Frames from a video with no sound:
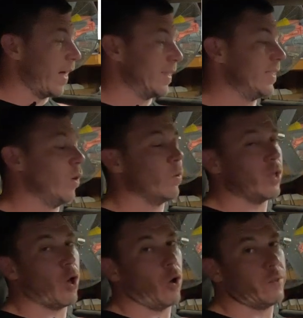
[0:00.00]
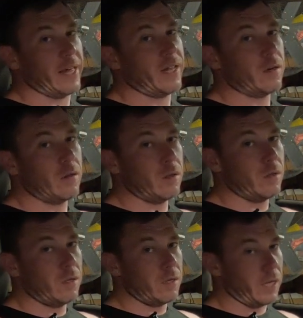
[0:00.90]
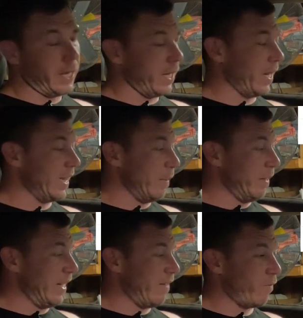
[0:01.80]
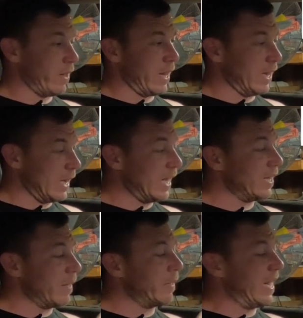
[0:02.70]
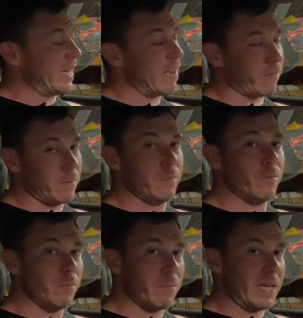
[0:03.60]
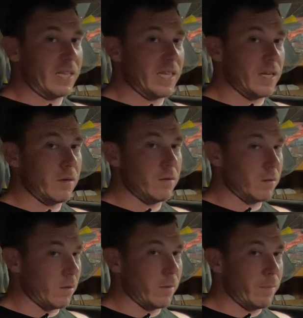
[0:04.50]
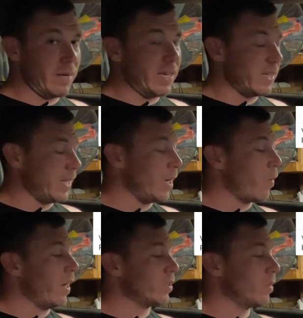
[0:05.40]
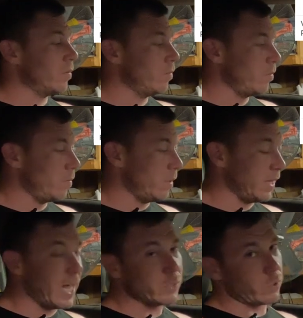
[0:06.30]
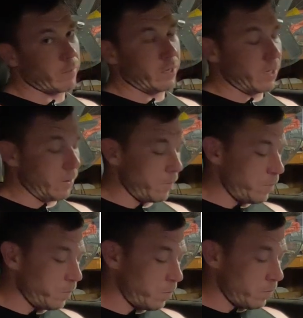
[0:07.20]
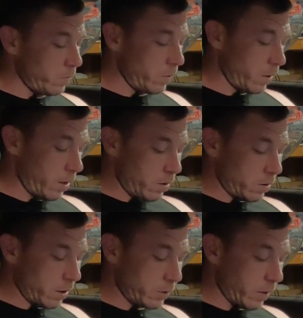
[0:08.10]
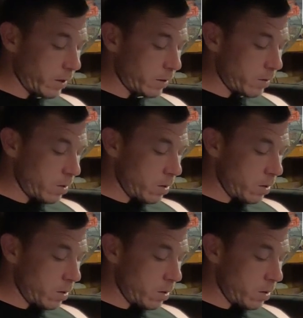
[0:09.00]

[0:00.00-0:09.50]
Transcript: have to deal with all that and eliminate that from being in the equation, that's what I'm going to do. Okay, so let's try this.